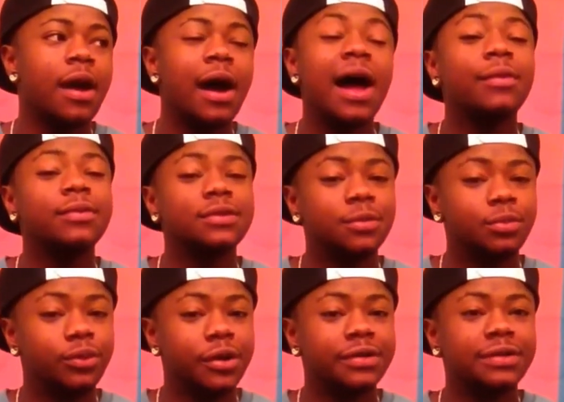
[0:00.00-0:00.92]
I was
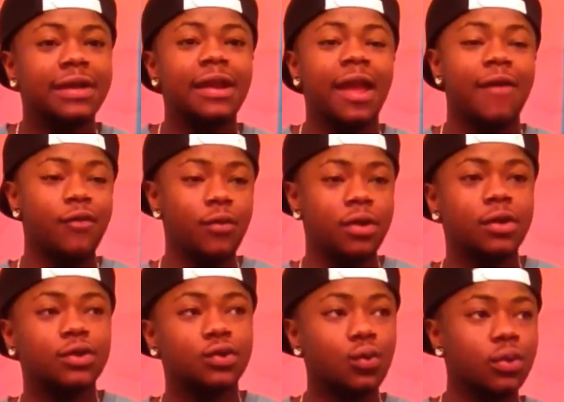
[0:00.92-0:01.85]
depressed, and everyone that
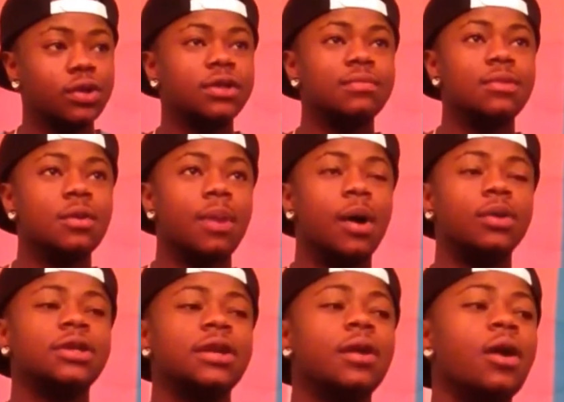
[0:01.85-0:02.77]
was talking to me
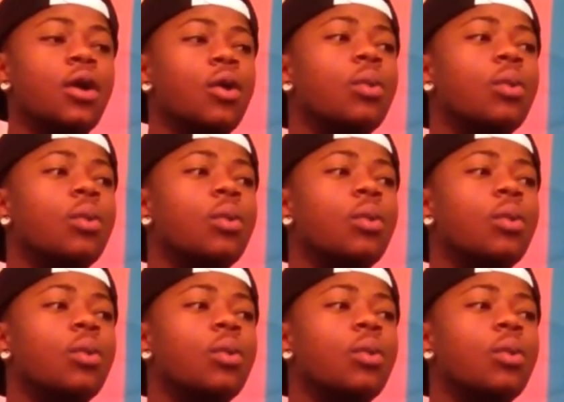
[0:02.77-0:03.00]
about it